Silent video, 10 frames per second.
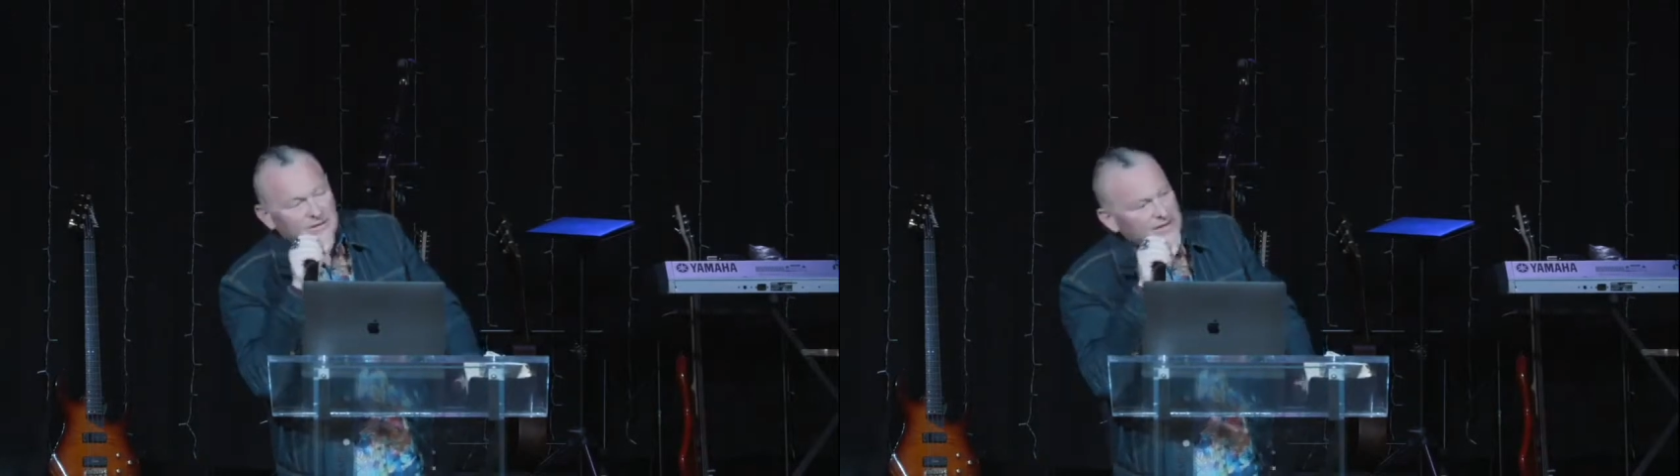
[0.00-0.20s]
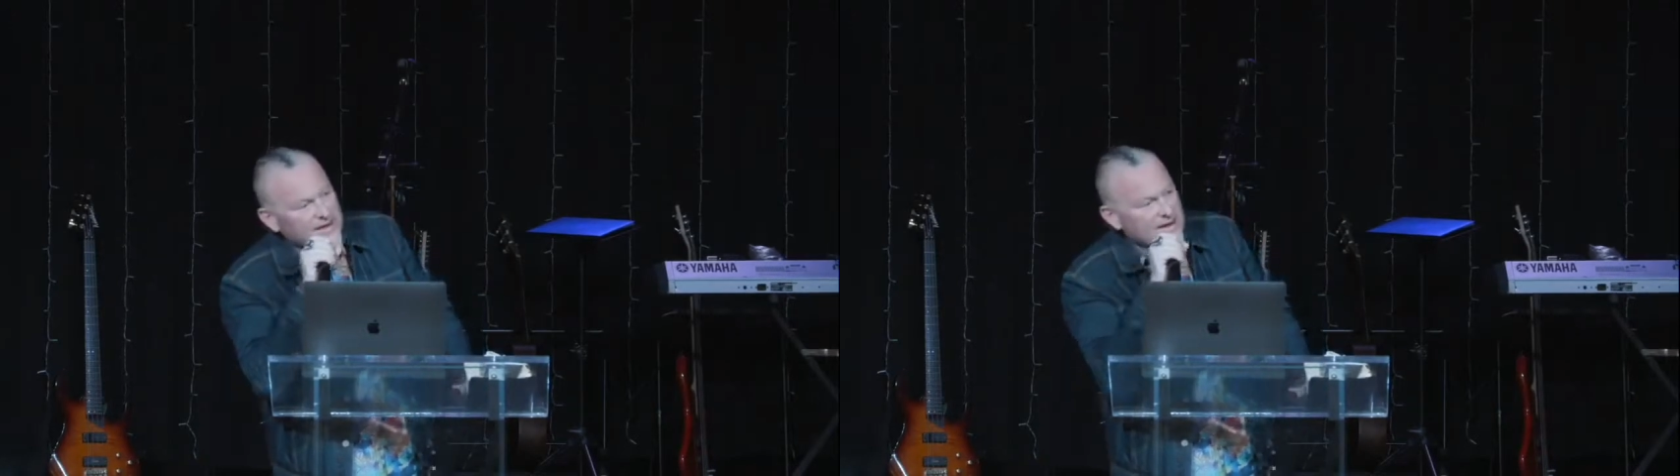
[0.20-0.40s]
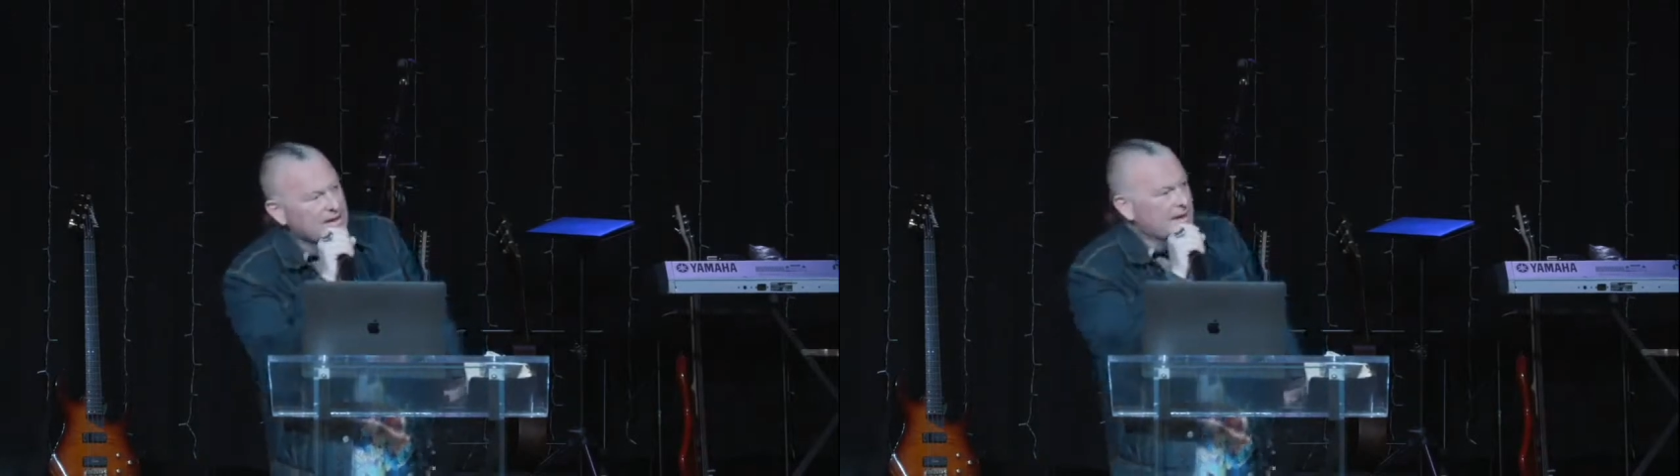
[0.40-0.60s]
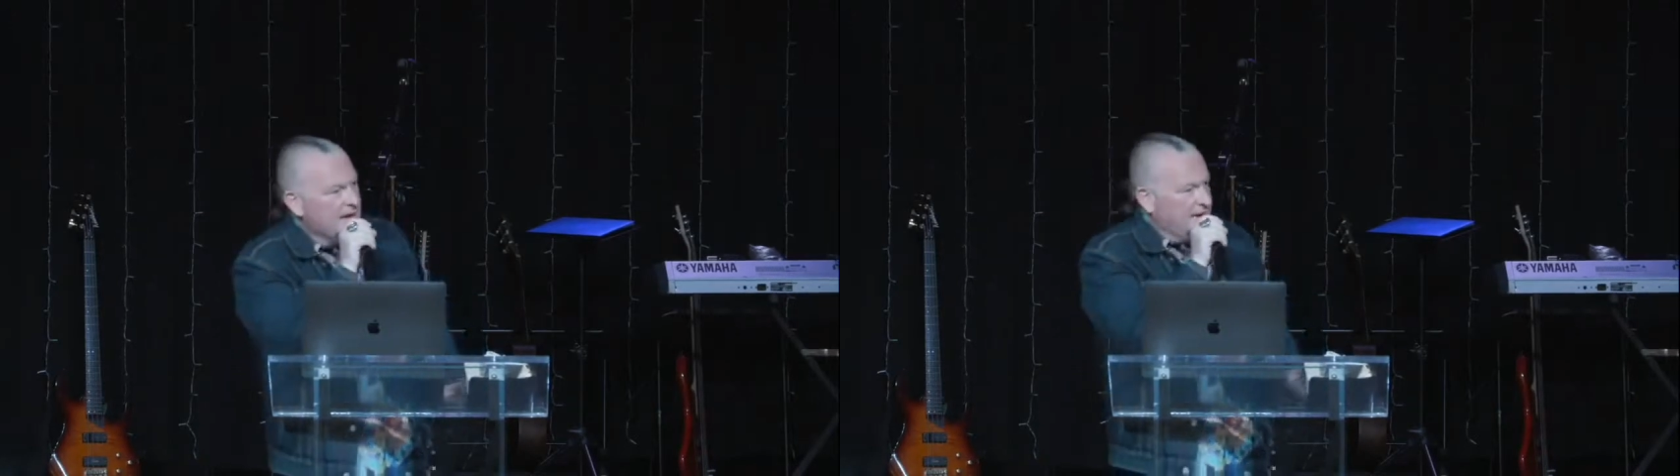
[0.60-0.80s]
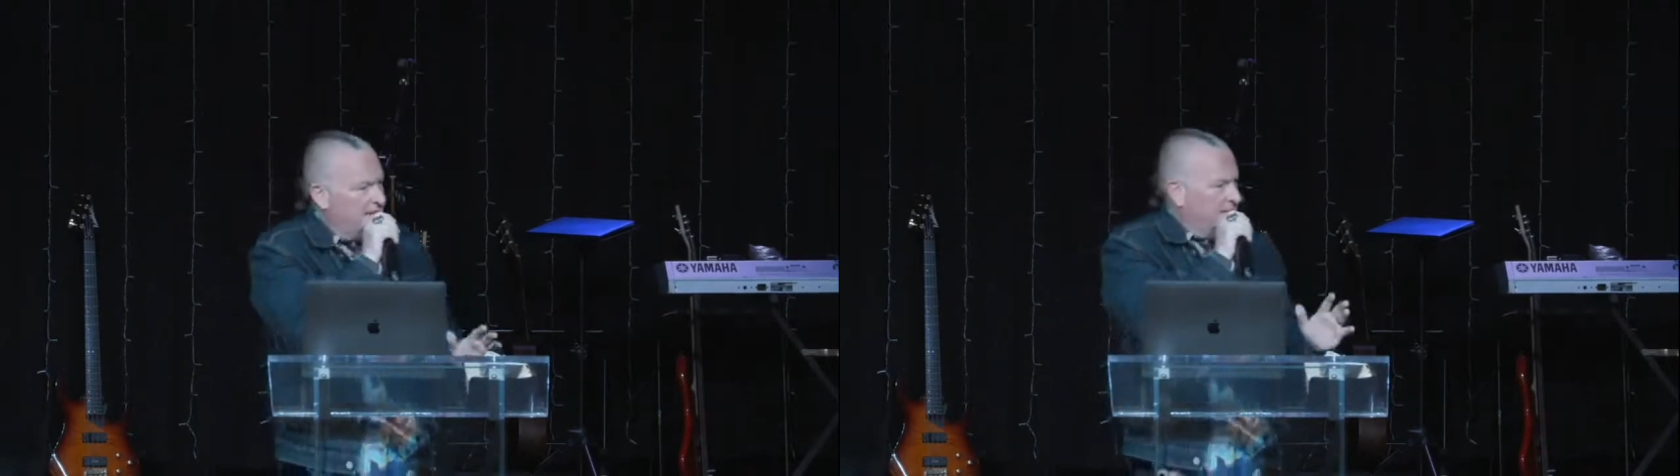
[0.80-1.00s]
Lean
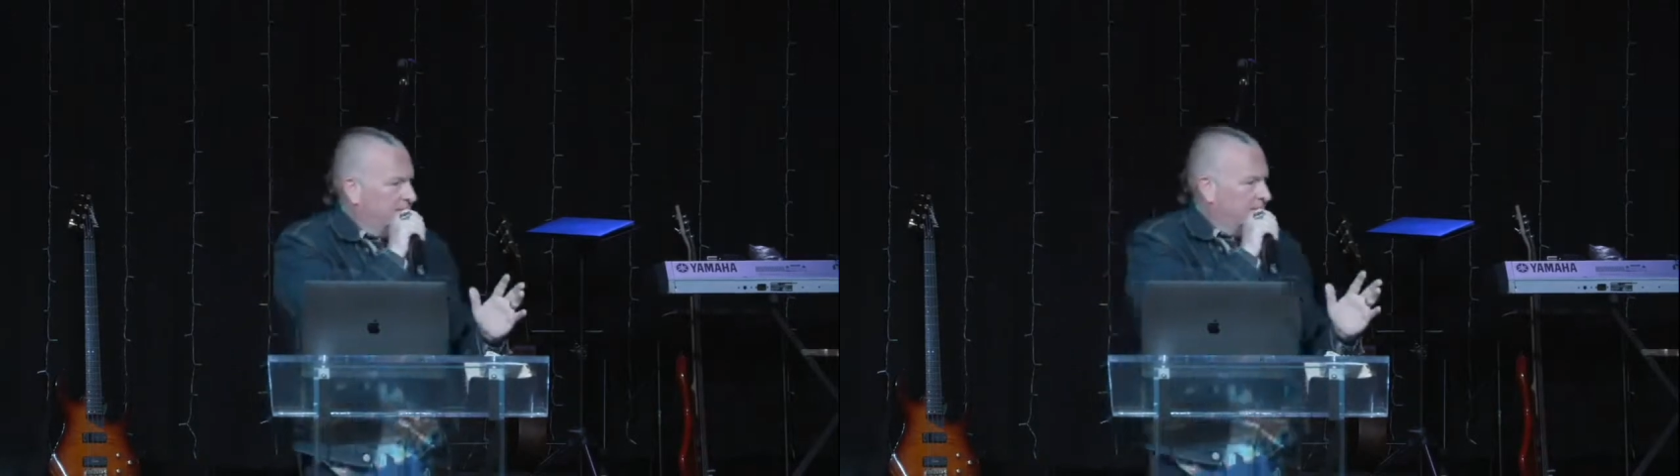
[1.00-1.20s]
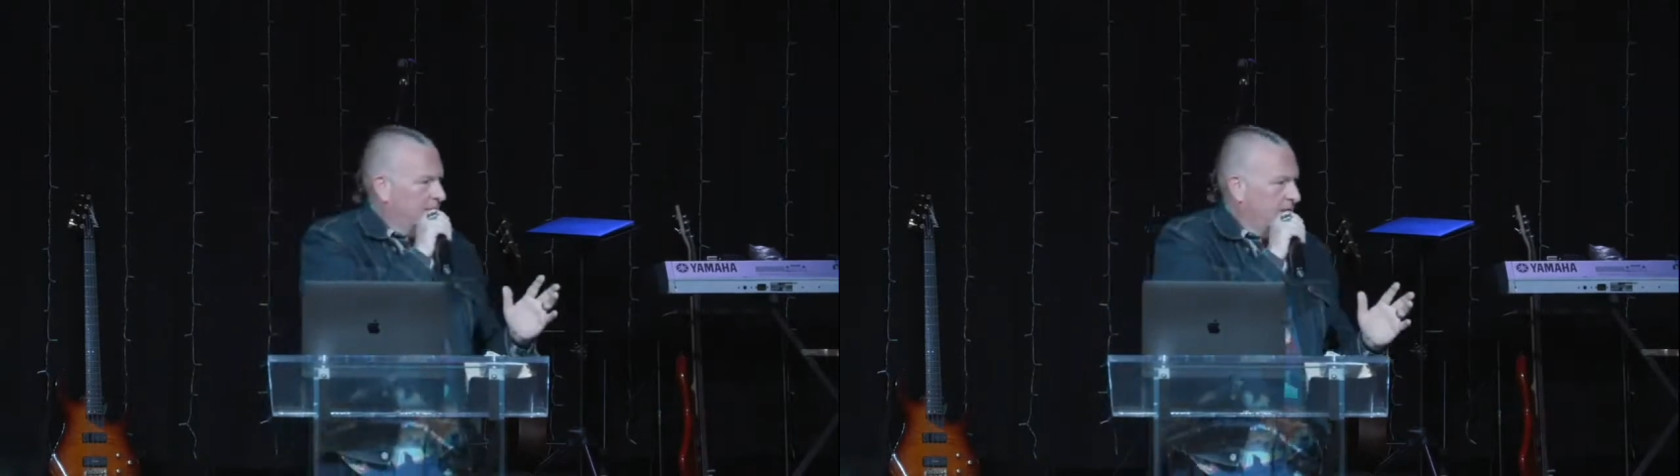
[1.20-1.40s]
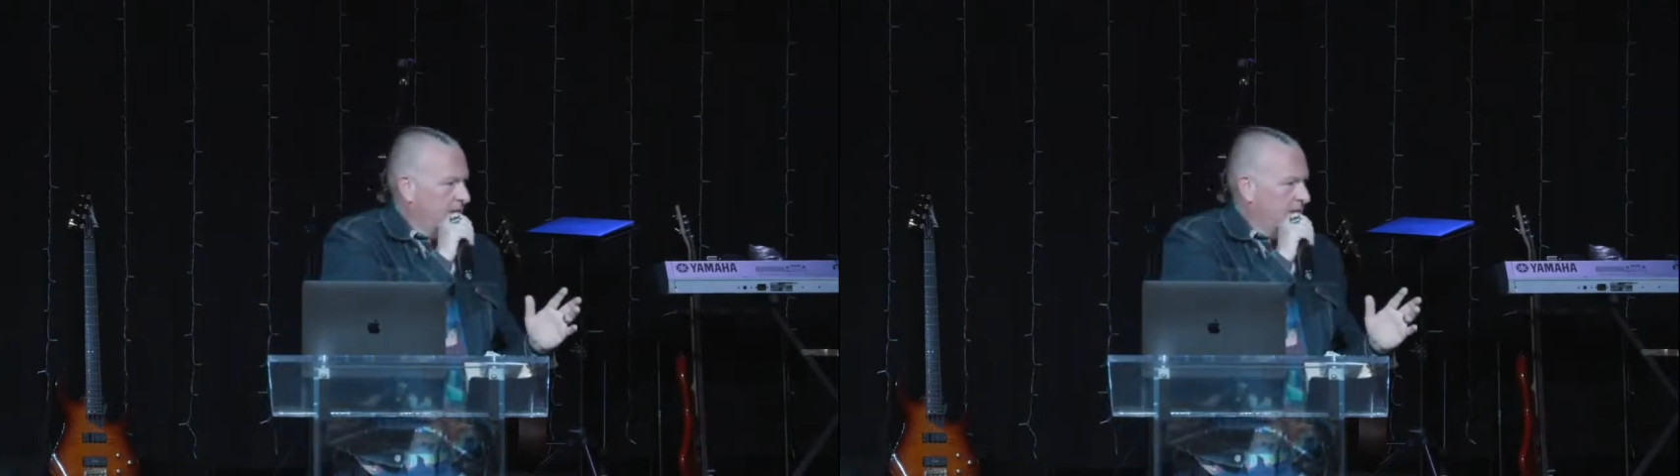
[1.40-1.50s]
in.